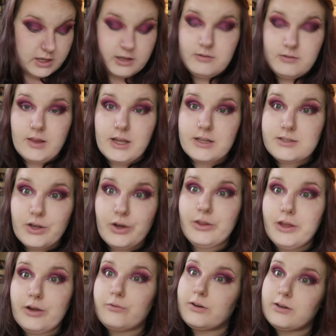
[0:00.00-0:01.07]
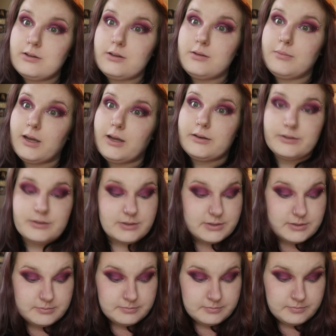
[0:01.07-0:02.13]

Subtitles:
And that's all that really matters.